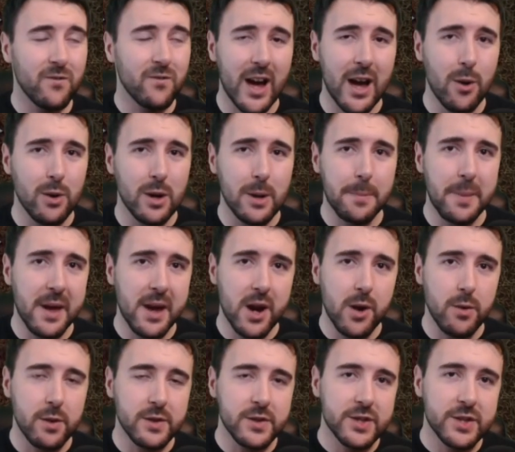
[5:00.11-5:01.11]
foul
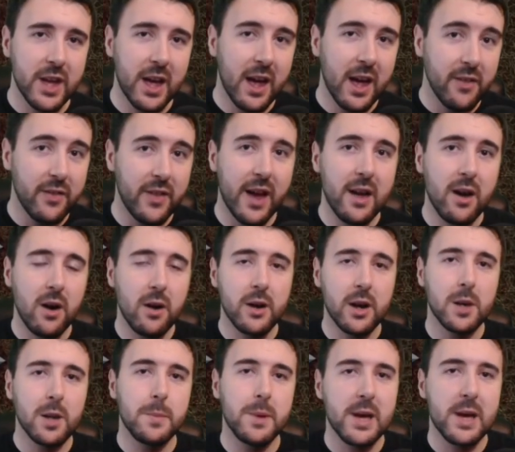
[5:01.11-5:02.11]
appearance. They are
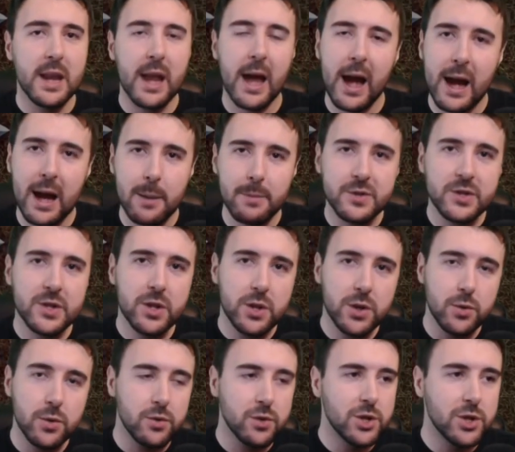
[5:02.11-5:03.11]
going to be an
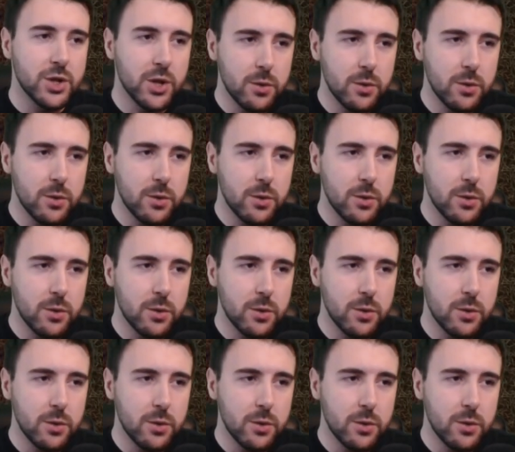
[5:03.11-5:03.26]
absolute